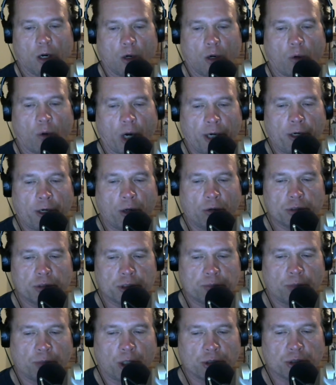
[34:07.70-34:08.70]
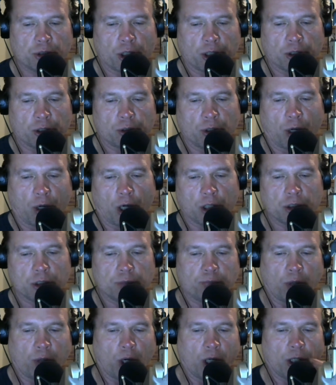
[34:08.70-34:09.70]
Well, I know it smells like a dog's
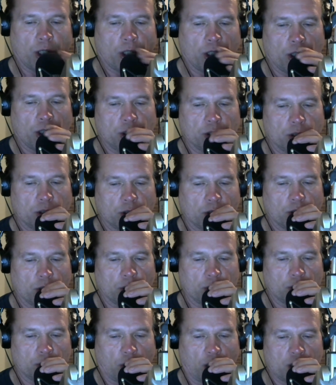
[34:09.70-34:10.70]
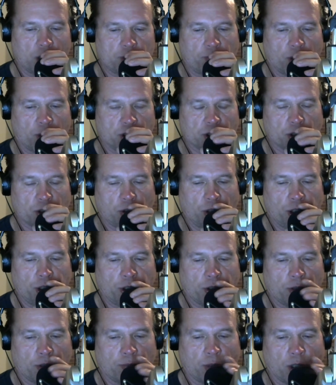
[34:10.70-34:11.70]
butt, and a dog's butt's cleaner,
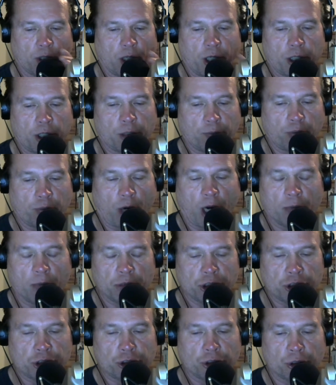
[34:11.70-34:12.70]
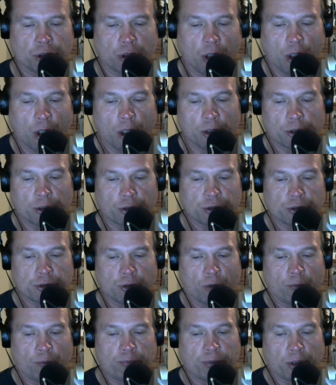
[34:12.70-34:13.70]
but I can promise you there's no
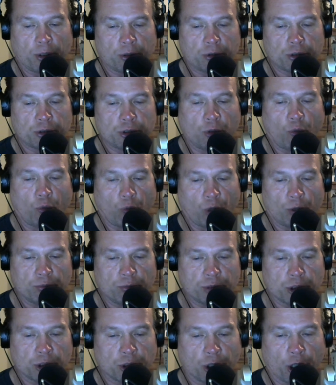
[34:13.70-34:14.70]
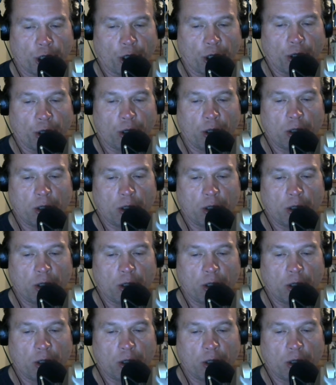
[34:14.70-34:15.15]
worms in there.